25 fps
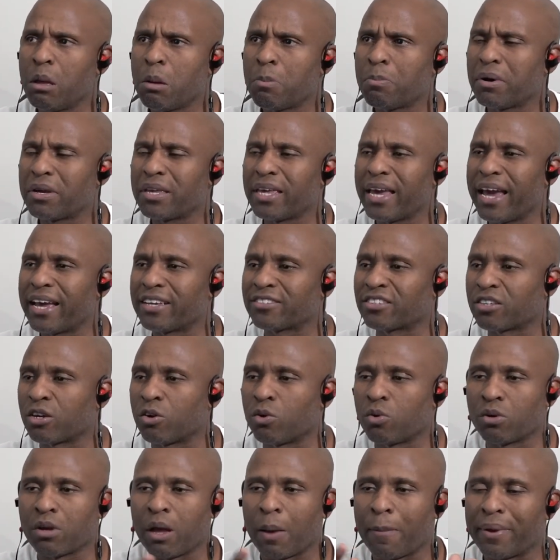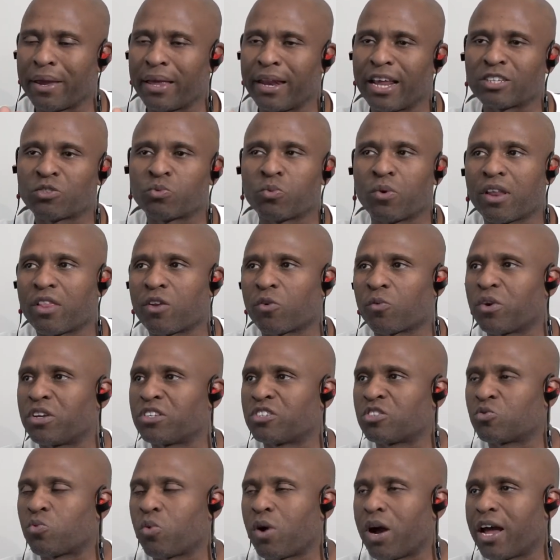but yeah, so I mean that's one of the
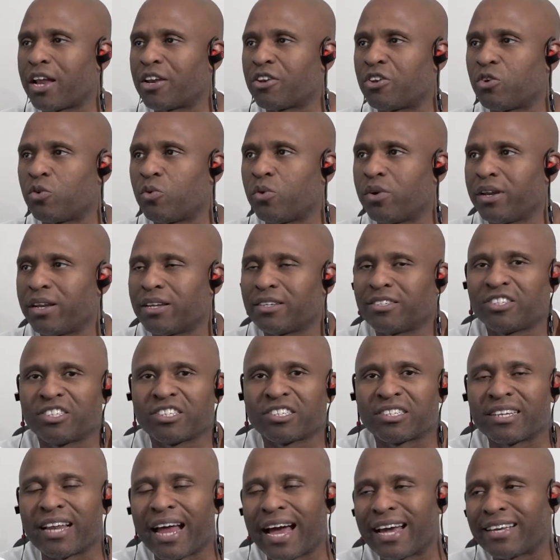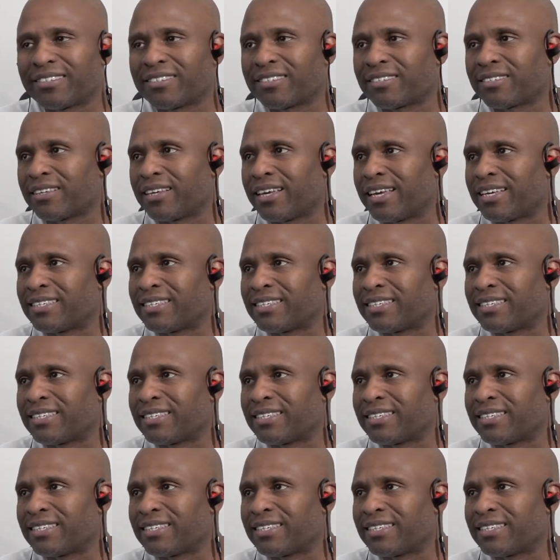reasons why I do it. It's just nice.